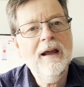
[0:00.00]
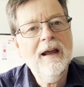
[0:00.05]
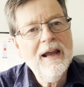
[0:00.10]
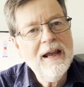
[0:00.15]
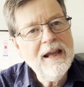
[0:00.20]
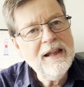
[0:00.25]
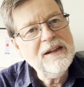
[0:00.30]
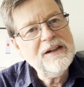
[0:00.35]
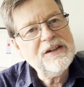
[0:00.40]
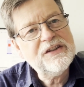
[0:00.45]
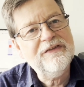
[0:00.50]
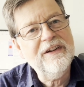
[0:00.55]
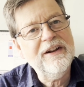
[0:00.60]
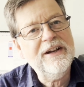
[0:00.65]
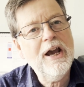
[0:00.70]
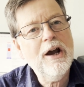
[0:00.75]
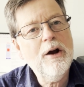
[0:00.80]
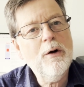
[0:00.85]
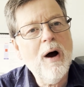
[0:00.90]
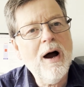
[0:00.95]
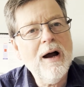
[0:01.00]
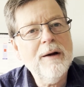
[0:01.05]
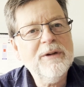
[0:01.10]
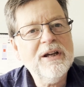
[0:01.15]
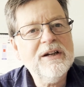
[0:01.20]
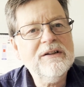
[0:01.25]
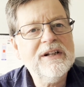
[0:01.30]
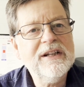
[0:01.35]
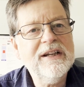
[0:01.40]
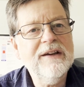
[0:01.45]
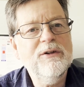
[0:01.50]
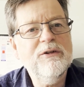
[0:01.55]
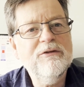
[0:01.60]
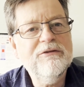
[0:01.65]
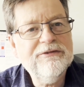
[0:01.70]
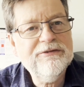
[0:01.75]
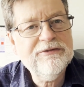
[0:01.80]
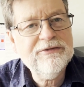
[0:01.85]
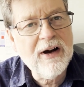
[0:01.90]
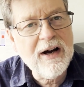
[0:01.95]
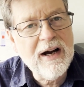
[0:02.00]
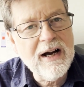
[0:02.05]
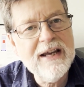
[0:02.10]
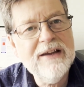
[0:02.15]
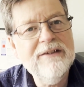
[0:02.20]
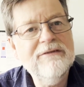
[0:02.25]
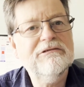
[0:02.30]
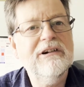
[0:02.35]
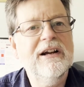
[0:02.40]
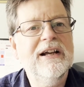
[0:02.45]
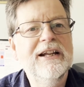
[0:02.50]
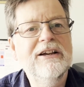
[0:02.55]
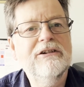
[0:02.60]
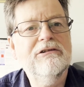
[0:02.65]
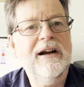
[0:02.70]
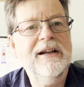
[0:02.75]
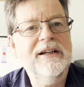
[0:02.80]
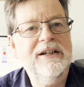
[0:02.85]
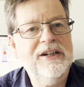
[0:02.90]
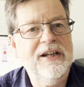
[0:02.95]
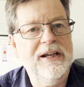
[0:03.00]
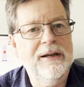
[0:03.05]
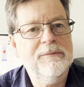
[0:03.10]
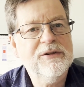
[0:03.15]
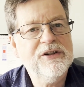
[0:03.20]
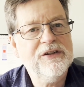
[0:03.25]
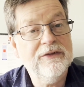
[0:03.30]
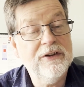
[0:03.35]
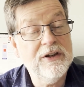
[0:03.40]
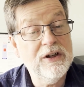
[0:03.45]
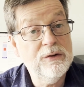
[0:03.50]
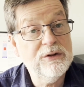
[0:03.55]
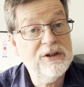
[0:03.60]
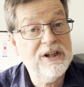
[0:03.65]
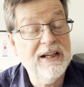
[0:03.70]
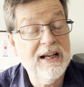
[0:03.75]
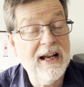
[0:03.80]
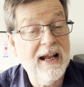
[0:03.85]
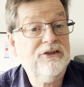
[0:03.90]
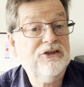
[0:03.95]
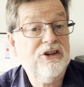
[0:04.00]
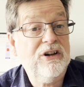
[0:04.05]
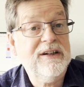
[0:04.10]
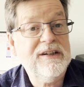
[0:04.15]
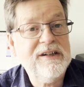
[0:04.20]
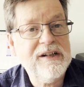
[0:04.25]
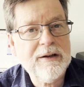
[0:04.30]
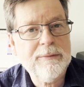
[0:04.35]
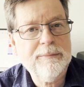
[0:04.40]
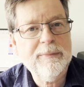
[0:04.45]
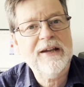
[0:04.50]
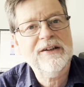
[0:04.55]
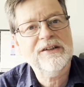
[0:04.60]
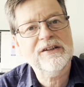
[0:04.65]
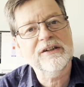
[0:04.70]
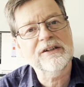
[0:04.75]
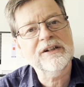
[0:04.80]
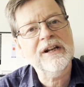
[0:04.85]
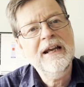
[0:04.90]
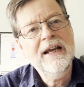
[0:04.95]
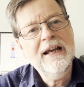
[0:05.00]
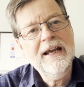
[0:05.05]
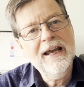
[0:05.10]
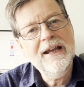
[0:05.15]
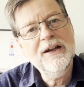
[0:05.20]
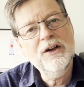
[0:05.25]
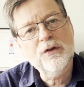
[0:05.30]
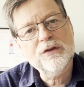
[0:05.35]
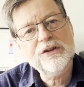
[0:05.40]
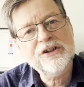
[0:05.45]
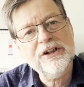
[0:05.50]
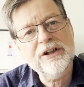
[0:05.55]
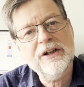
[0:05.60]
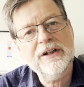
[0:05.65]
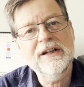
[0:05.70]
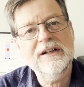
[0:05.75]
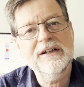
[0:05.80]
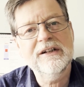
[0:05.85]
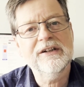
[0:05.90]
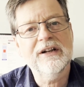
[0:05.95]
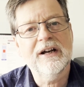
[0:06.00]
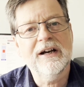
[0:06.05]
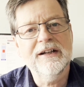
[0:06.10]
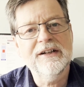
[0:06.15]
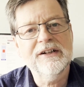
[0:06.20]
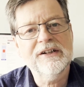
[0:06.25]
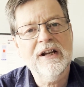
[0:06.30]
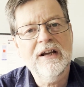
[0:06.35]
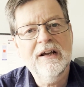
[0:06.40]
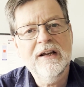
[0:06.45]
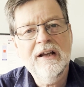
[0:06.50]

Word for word: In this video, I'm going to give you five really great tips for using electrolytic capacitors in your circuit designs